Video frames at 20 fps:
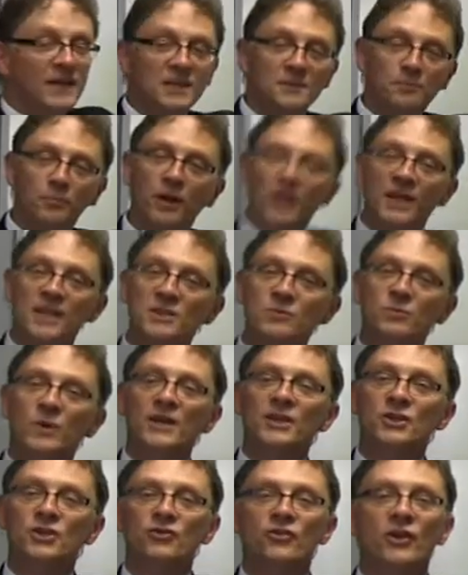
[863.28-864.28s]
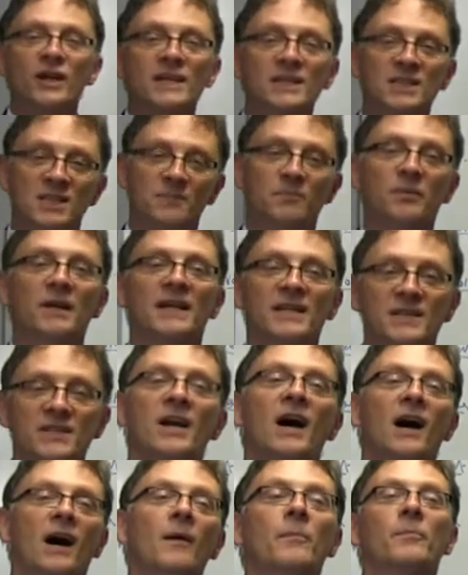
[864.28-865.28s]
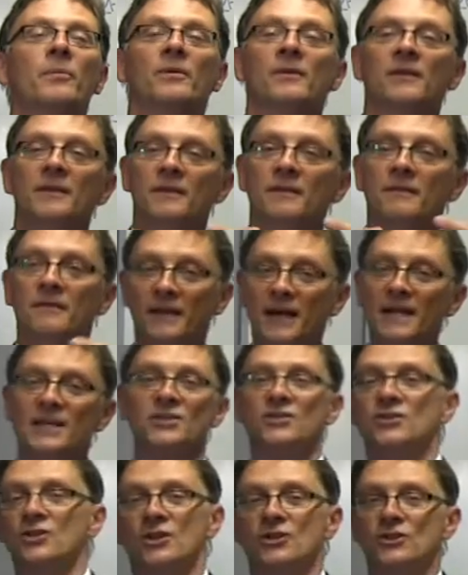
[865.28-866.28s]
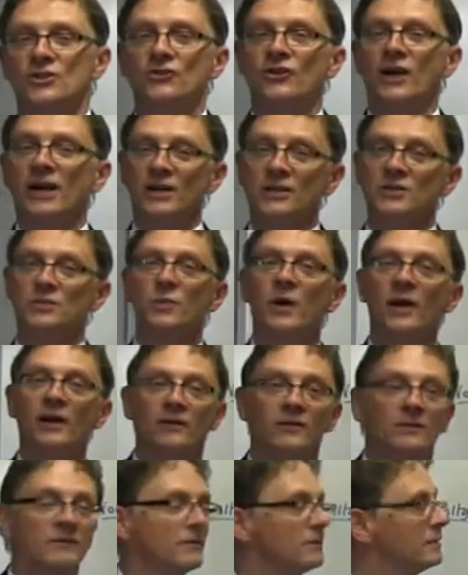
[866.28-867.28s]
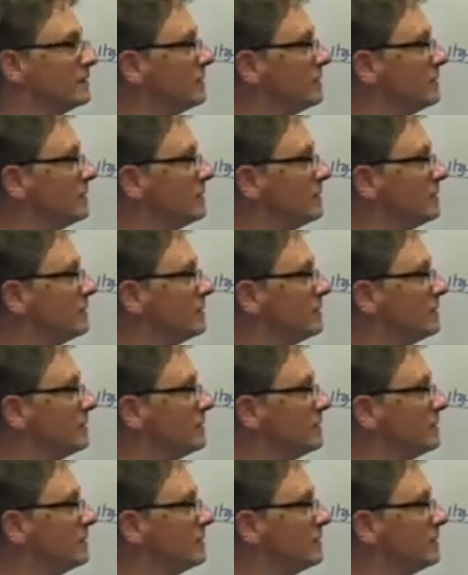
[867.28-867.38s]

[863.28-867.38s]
this place where the train splits up, that's just track as well.